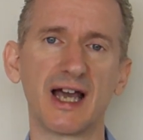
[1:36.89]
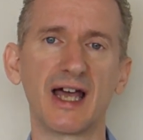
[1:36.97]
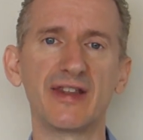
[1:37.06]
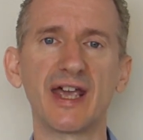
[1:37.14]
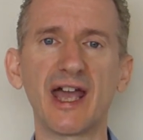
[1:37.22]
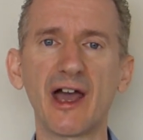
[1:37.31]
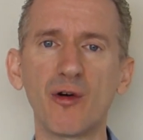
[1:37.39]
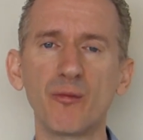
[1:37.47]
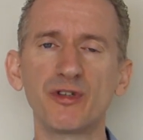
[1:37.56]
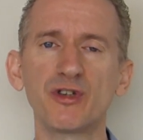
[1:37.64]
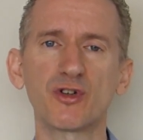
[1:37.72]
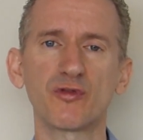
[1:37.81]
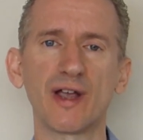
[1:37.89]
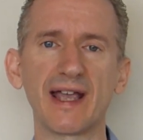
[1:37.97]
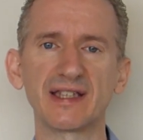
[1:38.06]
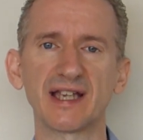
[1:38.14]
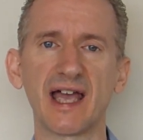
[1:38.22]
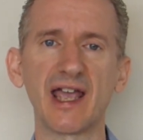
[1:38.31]
and they help you
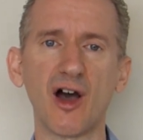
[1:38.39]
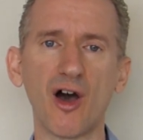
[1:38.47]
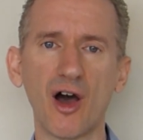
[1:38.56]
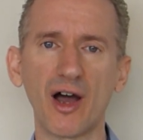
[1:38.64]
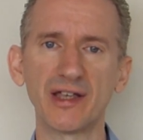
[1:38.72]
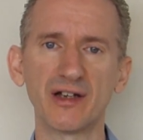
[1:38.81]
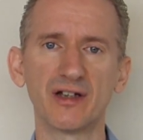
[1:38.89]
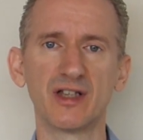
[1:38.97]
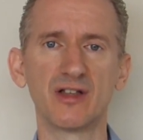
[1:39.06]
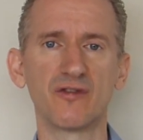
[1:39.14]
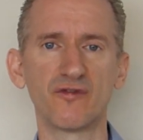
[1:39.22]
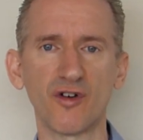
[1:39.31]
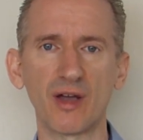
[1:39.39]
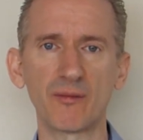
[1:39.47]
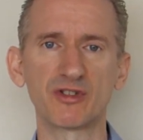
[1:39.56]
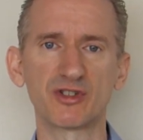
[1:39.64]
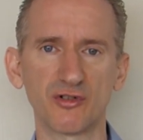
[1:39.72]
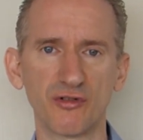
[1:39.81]
create a higher
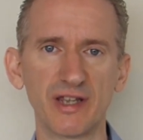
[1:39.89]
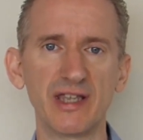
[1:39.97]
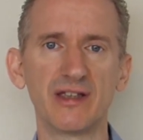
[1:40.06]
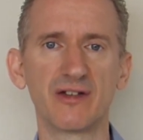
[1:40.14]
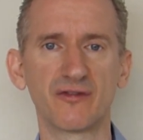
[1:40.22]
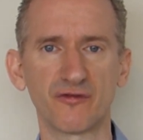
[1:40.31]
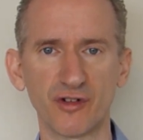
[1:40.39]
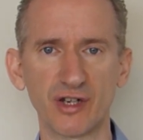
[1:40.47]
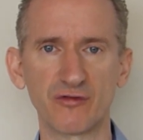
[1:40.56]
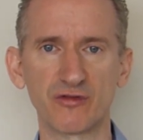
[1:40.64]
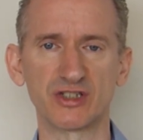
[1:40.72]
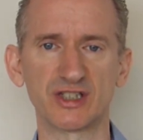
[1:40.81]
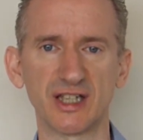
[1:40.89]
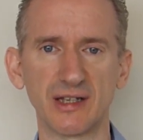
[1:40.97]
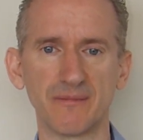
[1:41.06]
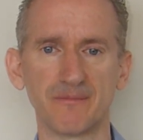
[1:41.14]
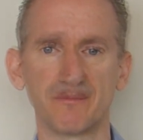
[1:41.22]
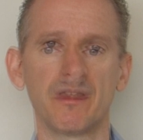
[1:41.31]
vibratory frequency.